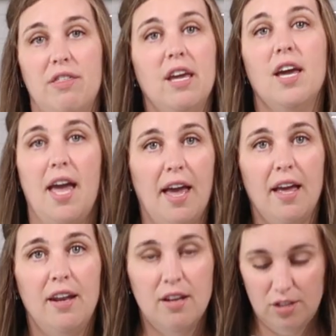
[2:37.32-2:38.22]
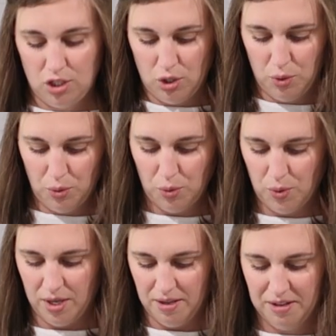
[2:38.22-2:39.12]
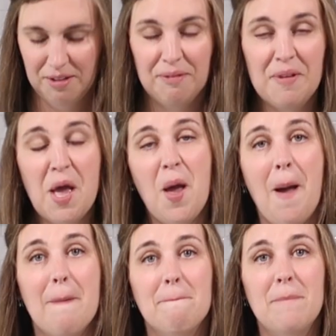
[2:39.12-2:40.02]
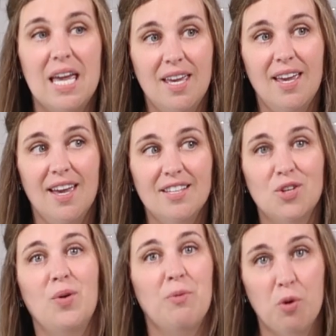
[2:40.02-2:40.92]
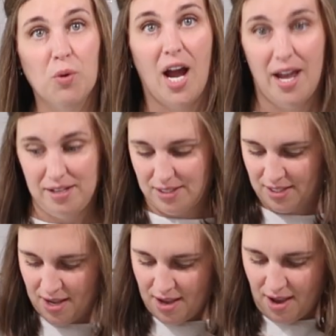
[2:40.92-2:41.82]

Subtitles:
think ahead to making it so it will rise.